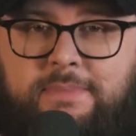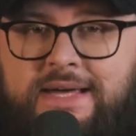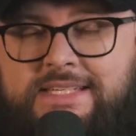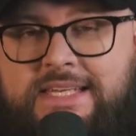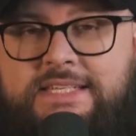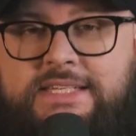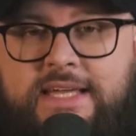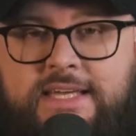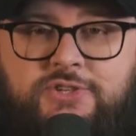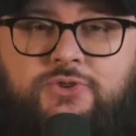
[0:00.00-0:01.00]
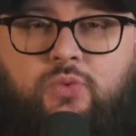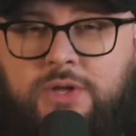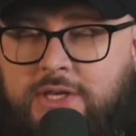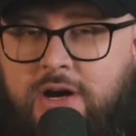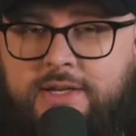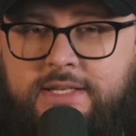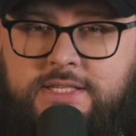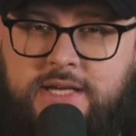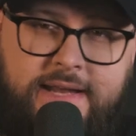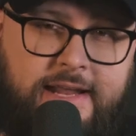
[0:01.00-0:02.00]
best insight into what the audience
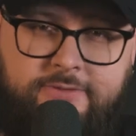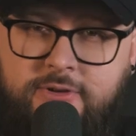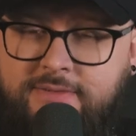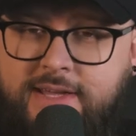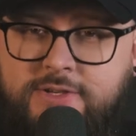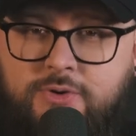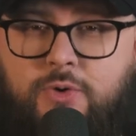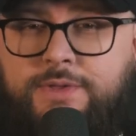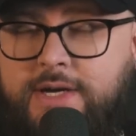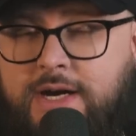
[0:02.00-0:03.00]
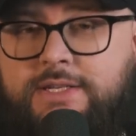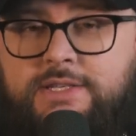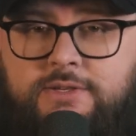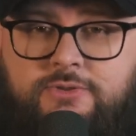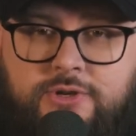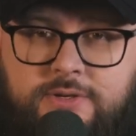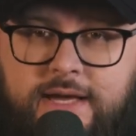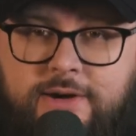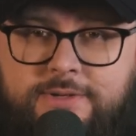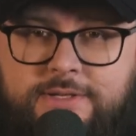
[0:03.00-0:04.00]
got out of your event or the content that you churned
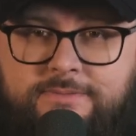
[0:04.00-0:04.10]
out.